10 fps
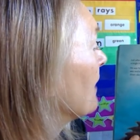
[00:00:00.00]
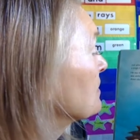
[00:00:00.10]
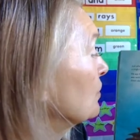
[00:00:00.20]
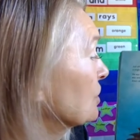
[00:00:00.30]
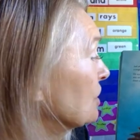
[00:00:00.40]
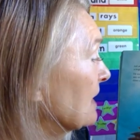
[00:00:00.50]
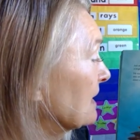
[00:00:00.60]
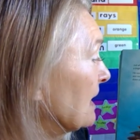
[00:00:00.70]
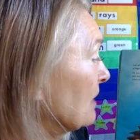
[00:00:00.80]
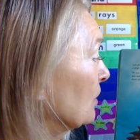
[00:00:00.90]
was wishing
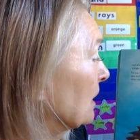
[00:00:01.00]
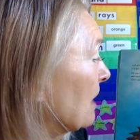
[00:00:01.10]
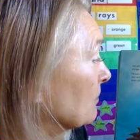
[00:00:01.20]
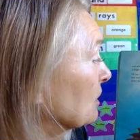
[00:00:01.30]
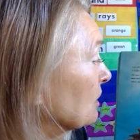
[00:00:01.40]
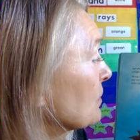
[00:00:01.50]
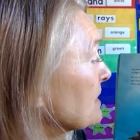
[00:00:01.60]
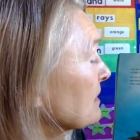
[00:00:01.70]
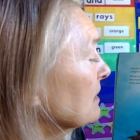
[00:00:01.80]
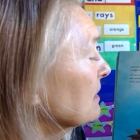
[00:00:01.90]
that they would come
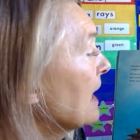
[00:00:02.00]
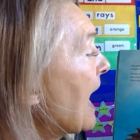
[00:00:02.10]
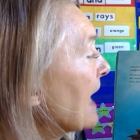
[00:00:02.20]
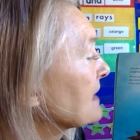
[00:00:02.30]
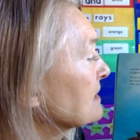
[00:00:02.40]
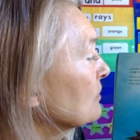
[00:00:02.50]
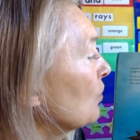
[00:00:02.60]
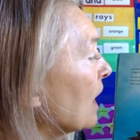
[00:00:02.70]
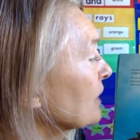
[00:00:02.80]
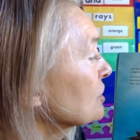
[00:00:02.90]
closer. As he
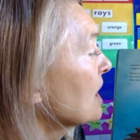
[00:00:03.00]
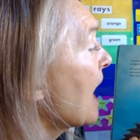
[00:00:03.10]
watched,